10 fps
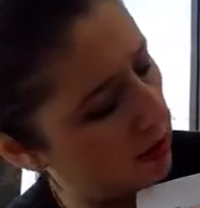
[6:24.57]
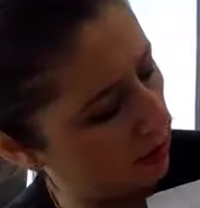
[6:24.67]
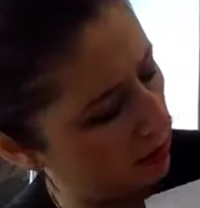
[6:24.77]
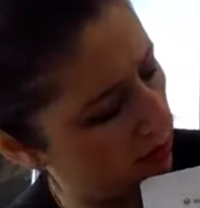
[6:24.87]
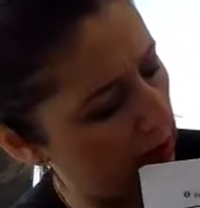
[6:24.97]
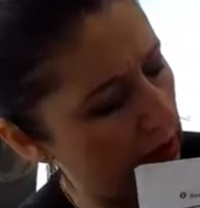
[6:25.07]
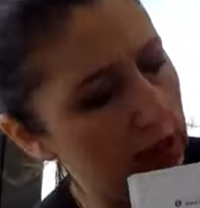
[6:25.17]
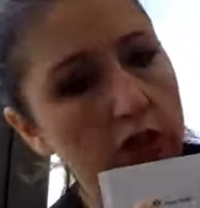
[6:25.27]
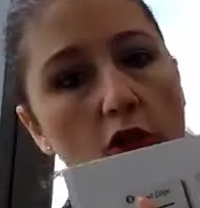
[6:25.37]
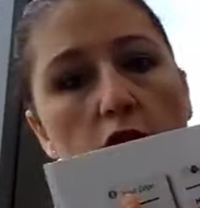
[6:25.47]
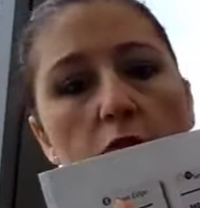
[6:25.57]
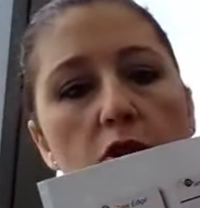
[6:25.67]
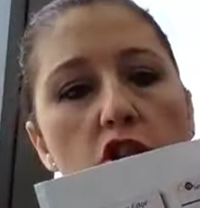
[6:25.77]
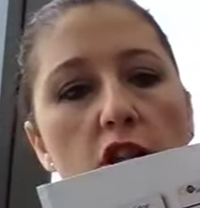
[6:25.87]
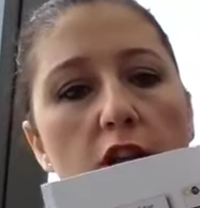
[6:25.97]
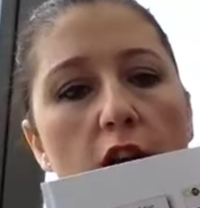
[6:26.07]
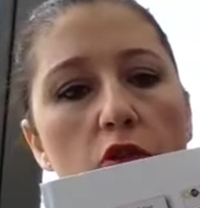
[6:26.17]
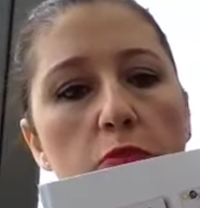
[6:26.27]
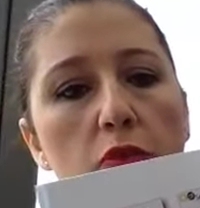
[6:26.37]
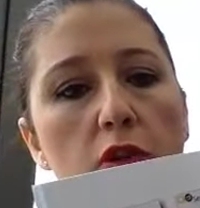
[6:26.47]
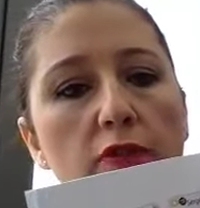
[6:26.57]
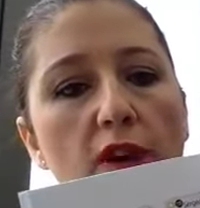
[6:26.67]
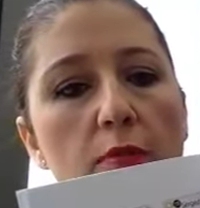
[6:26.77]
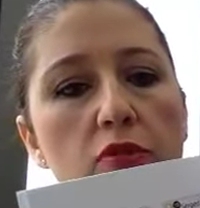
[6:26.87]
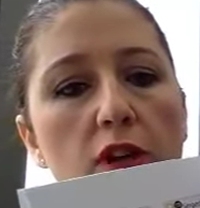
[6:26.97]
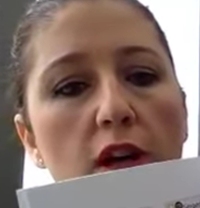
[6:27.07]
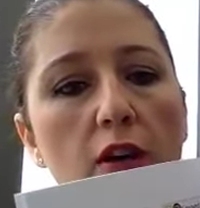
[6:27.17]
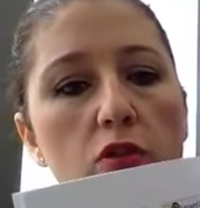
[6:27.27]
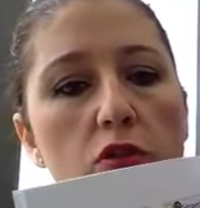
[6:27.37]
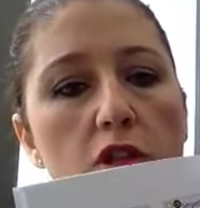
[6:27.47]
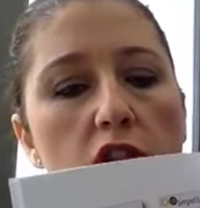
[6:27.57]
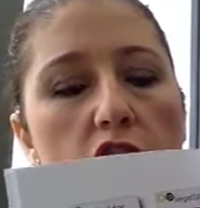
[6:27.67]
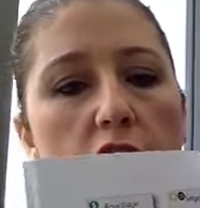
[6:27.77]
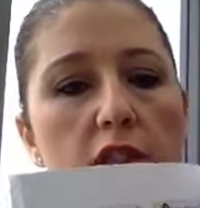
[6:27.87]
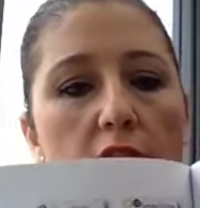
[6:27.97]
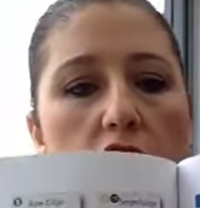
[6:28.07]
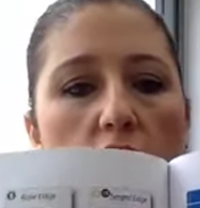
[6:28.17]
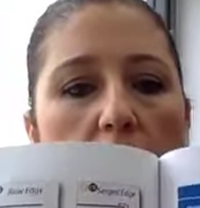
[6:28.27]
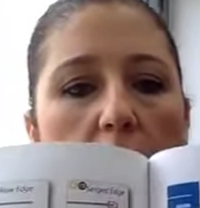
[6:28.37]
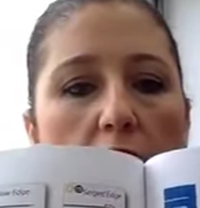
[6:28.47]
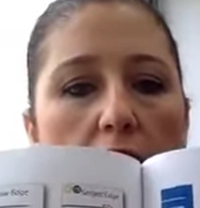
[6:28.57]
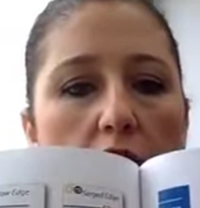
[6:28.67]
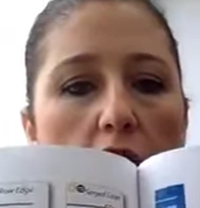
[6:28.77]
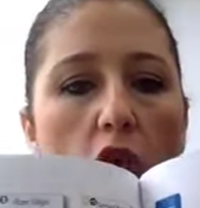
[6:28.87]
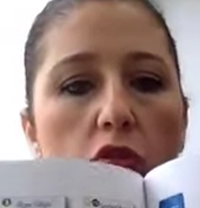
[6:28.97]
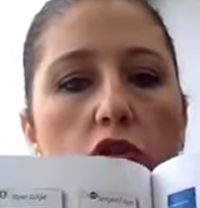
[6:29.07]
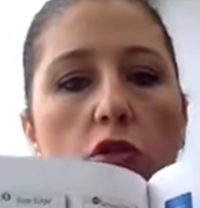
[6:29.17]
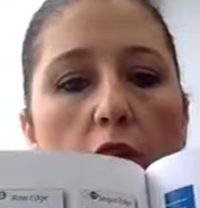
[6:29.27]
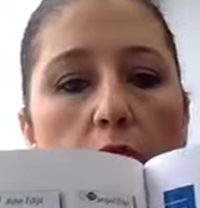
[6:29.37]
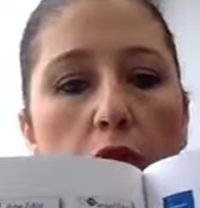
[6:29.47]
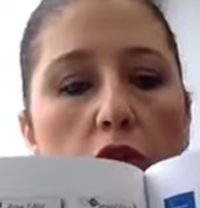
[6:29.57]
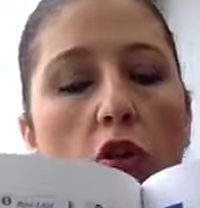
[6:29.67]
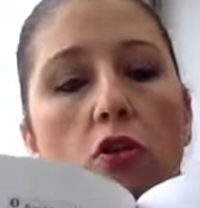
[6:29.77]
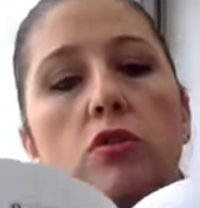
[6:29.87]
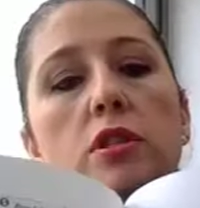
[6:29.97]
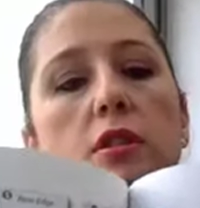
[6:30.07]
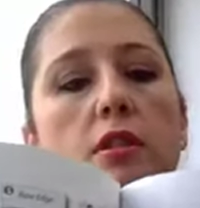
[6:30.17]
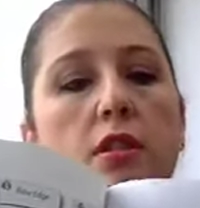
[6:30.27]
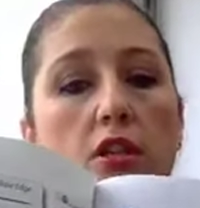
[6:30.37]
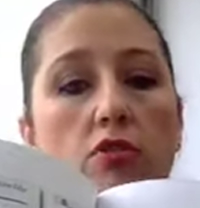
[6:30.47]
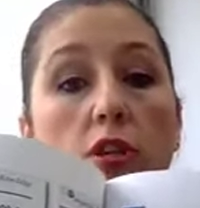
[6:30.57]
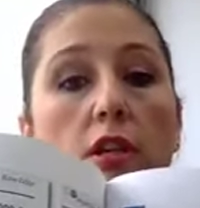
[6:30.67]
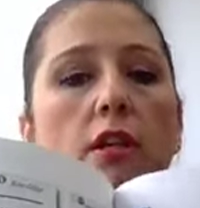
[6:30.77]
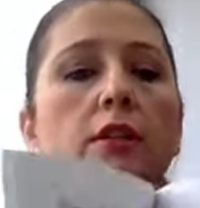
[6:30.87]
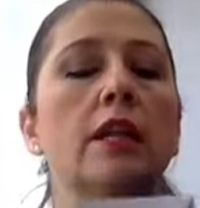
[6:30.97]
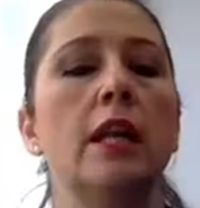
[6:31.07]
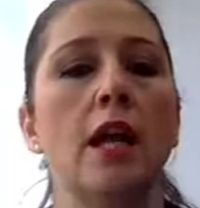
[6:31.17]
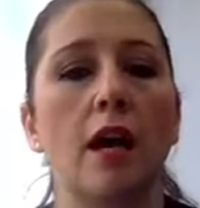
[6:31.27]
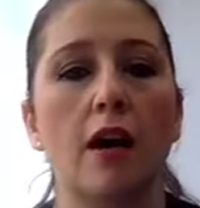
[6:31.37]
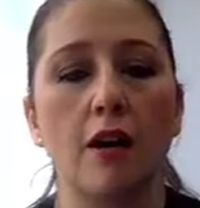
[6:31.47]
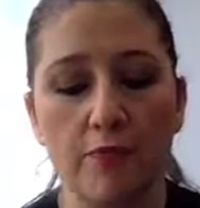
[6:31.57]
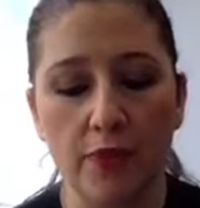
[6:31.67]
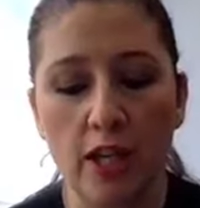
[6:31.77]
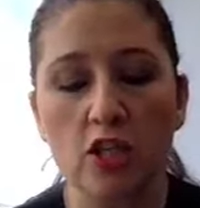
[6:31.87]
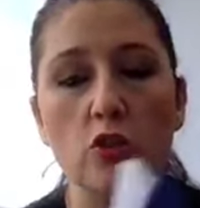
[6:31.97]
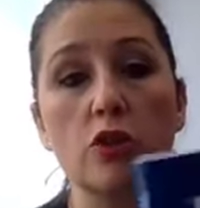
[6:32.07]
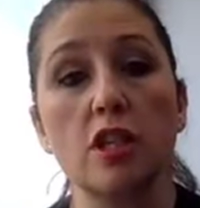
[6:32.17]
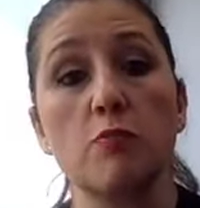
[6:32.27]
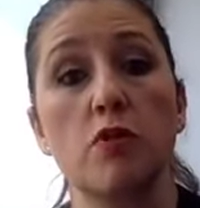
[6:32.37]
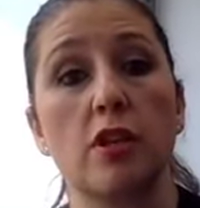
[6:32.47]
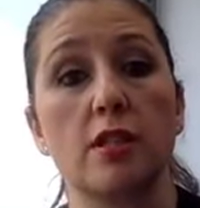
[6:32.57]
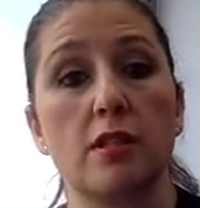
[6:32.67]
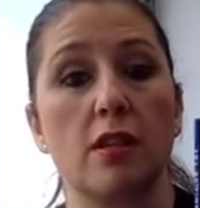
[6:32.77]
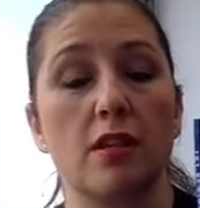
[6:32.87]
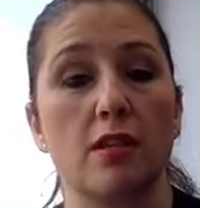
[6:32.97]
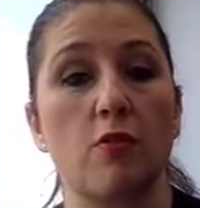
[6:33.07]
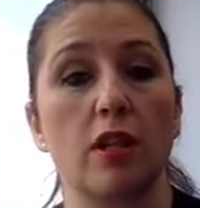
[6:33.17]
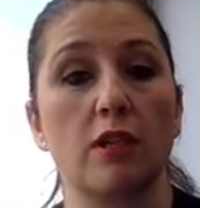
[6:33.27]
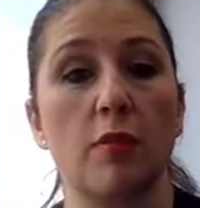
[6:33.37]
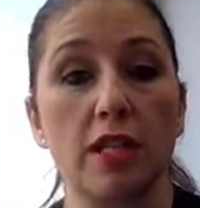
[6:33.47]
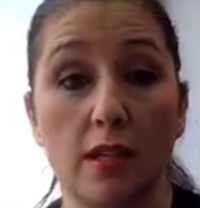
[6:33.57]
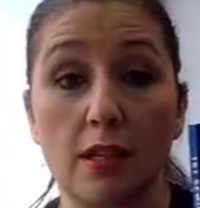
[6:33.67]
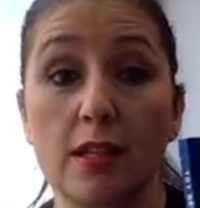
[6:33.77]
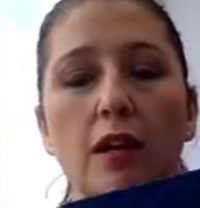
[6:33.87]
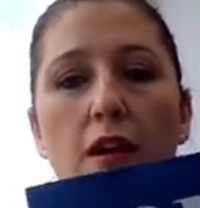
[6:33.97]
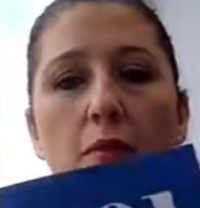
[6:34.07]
the machine, how you put the fabric, how you stitch it, etc. And it has codes, you can put notes, etc. here. So this book it's quite amazing.